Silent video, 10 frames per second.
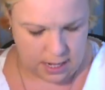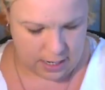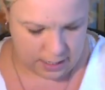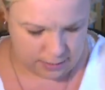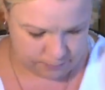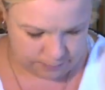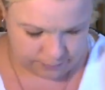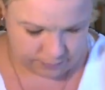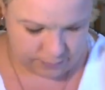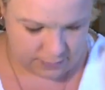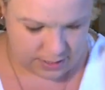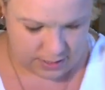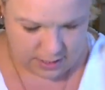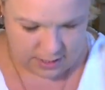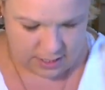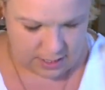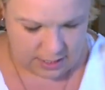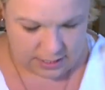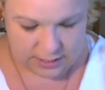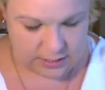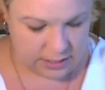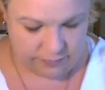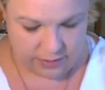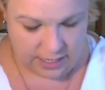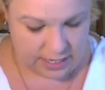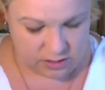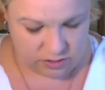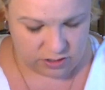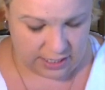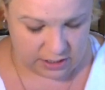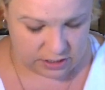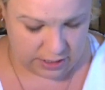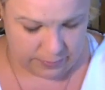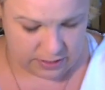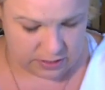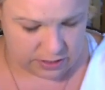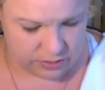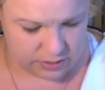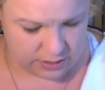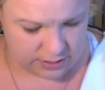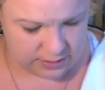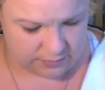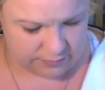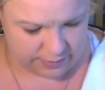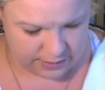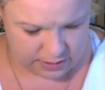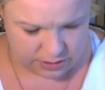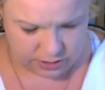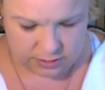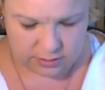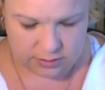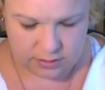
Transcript: It doesn't give a caked look. Actually, I might start using this as a foundation.